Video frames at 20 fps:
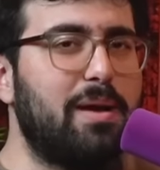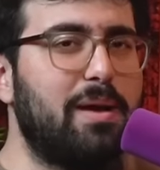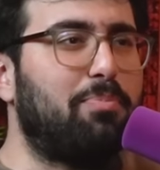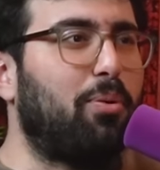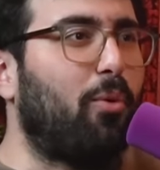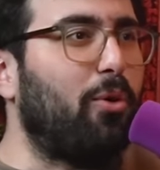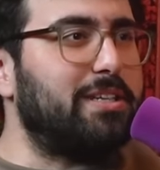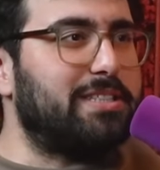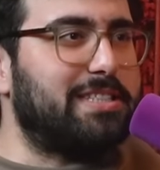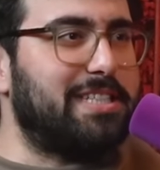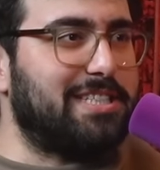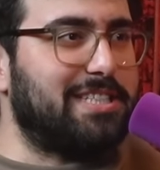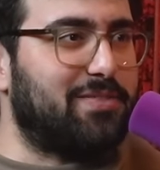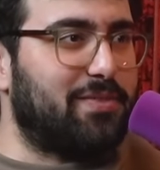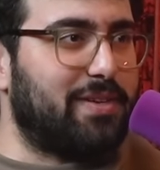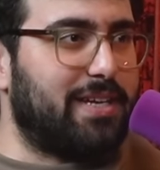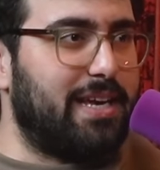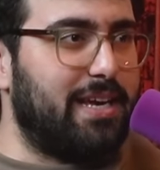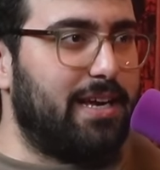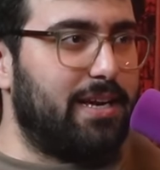do you get 0.6
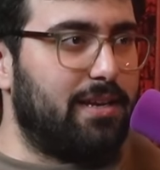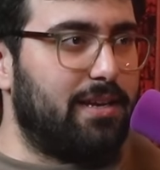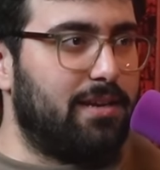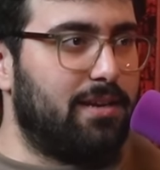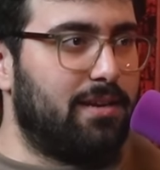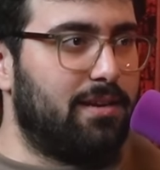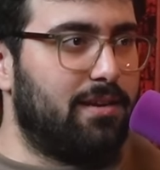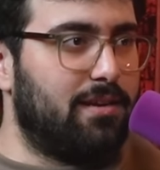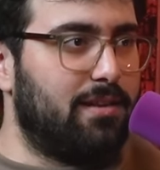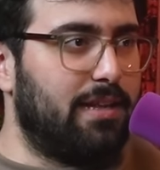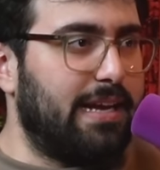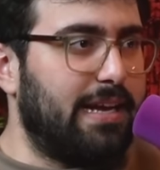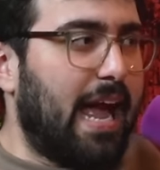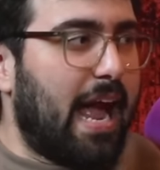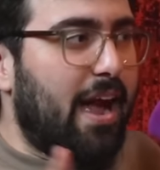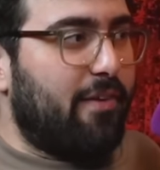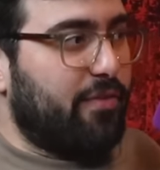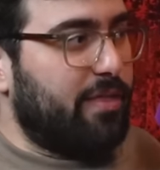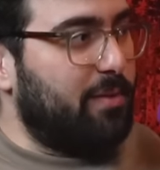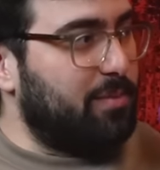of a kid? Like
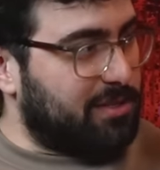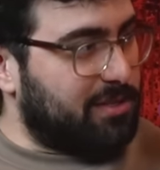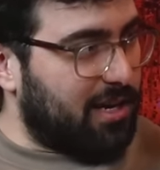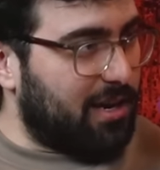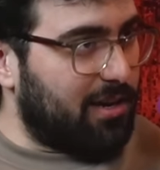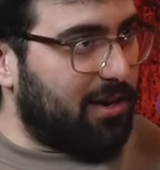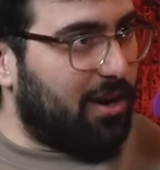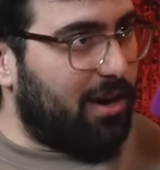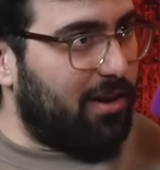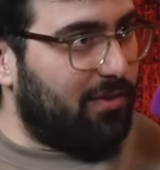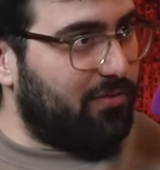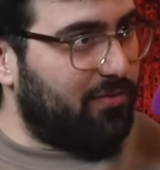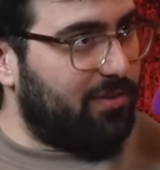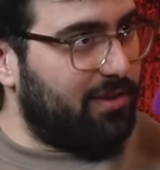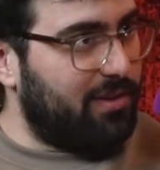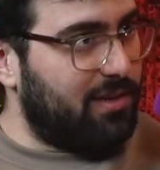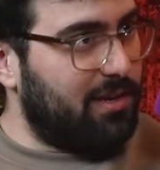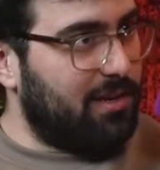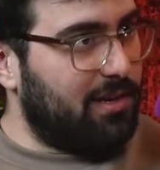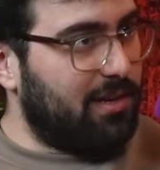half of them is In cut the off. average-
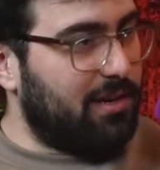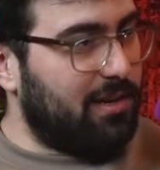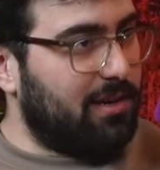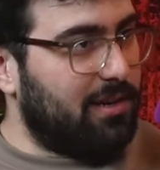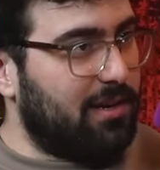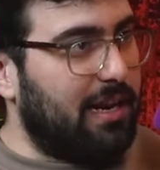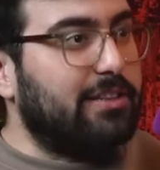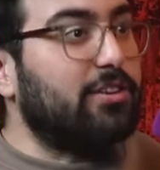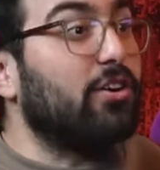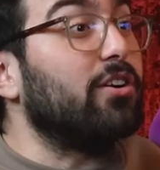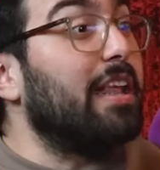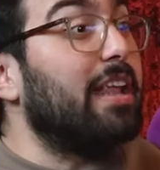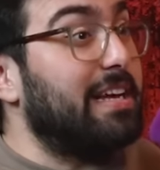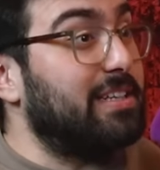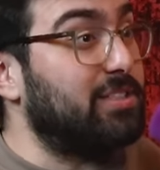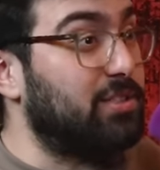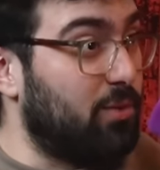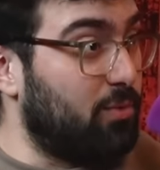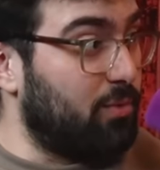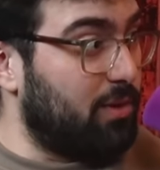No, you're not. Like their not-
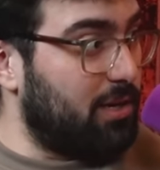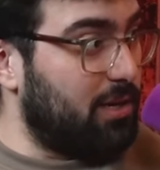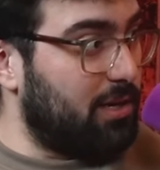legs don't